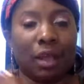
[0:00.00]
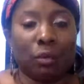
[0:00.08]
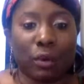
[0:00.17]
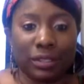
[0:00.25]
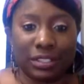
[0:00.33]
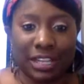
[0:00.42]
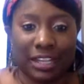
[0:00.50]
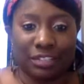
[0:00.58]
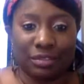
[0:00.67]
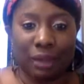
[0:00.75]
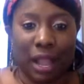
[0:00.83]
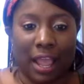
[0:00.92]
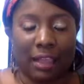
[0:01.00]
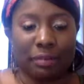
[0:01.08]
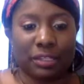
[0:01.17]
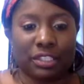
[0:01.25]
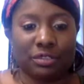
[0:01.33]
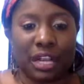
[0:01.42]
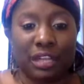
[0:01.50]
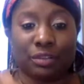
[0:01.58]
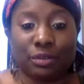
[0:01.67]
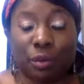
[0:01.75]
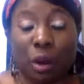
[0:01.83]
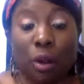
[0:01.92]
what did I do right? What did I
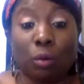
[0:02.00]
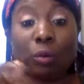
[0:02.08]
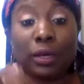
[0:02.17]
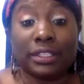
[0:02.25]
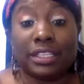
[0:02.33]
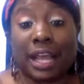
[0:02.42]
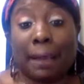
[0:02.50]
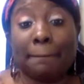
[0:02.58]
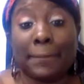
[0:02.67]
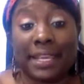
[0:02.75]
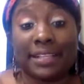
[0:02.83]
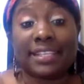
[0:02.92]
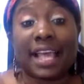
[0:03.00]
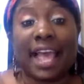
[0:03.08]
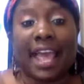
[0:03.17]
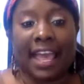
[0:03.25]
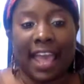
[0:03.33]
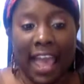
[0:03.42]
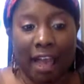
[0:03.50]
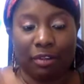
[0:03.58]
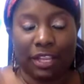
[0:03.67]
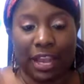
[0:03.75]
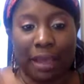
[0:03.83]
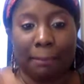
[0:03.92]
do wrong? What did I miss? And how
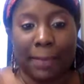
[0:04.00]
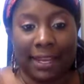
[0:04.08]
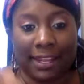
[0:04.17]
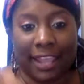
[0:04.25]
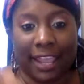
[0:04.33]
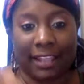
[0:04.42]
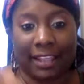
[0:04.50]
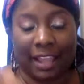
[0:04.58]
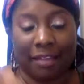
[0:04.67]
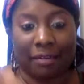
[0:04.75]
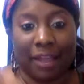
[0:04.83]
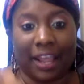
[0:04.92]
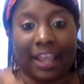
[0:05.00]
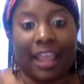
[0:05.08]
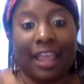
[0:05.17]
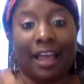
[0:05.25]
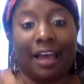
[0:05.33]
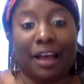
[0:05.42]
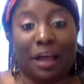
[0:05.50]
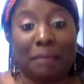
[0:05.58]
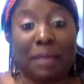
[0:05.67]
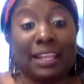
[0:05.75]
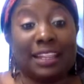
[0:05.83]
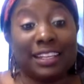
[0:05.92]
can I mitigate that, right?
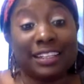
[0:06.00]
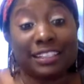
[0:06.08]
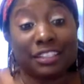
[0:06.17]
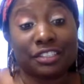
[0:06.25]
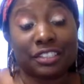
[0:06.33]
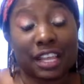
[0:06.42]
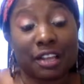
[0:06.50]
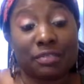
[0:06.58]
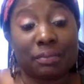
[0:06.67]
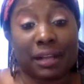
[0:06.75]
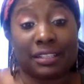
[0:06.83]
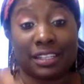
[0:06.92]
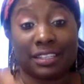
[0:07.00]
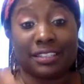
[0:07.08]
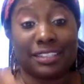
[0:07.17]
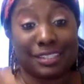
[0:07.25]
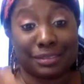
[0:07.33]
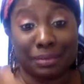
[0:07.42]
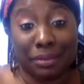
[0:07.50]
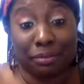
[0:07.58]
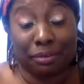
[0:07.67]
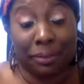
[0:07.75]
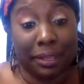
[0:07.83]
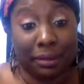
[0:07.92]
And your sales process needs to be
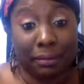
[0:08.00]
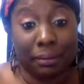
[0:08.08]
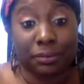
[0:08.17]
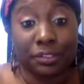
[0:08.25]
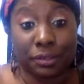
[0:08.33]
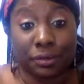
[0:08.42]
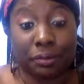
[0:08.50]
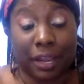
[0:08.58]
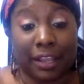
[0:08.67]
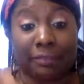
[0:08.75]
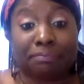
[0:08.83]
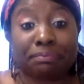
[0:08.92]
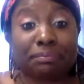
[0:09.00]
repeatable too, right?